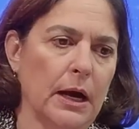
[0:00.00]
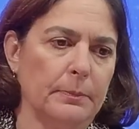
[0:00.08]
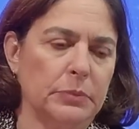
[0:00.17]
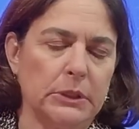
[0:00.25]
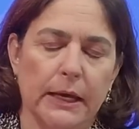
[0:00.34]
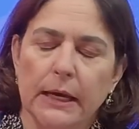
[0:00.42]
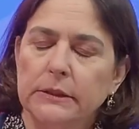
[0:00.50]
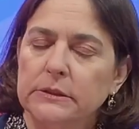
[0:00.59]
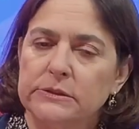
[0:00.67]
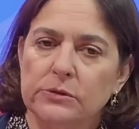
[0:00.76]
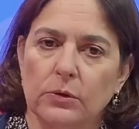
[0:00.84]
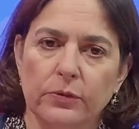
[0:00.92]
planned
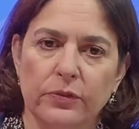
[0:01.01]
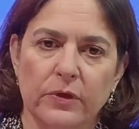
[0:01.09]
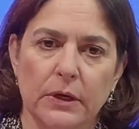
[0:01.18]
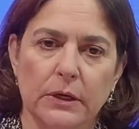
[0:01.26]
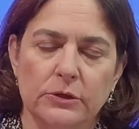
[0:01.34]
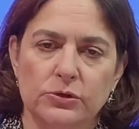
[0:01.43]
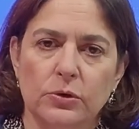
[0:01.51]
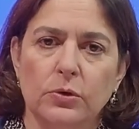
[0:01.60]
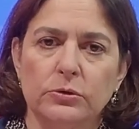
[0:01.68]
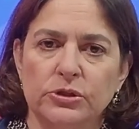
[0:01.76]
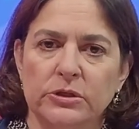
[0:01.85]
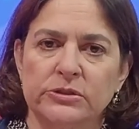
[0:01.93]
this whole thing in
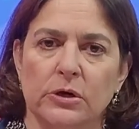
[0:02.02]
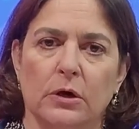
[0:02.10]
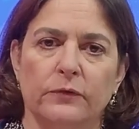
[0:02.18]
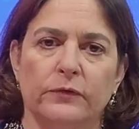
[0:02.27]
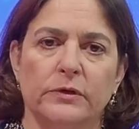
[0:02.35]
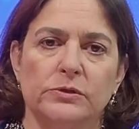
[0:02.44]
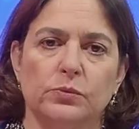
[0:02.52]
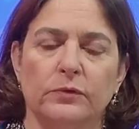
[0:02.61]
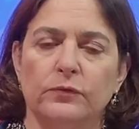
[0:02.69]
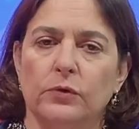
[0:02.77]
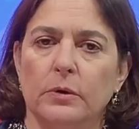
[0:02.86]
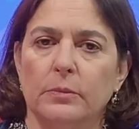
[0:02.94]
Kuchik's office with
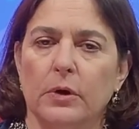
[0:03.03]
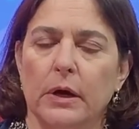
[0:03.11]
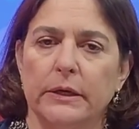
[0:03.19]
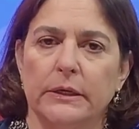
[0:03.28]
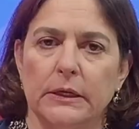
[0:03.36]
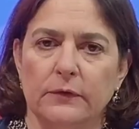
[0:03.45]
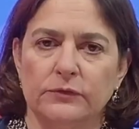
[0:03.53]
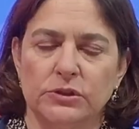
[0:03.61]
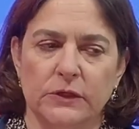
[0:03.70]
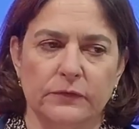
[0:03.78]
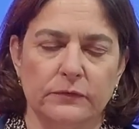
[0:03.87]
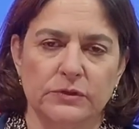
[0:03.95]
former IDF
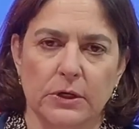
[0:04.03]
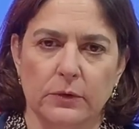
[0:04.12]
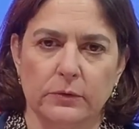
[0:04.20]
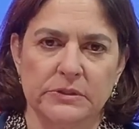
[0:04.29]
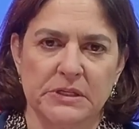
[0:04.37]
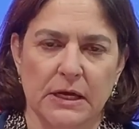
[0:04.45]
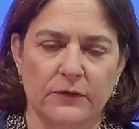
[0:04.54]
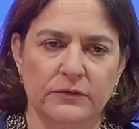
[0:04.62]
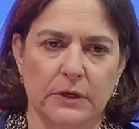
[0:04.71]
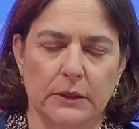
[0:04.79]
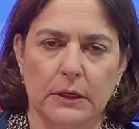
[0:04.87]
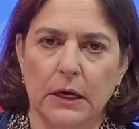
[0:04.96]
chief of general staff
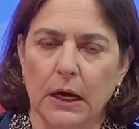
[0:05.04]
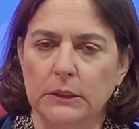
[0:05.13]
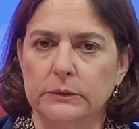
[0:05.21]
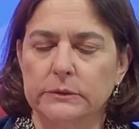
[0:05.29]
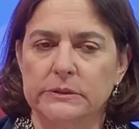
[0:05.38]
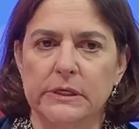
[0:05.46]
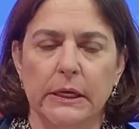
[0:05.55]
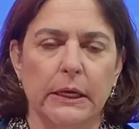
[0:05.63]
Dan Chalutz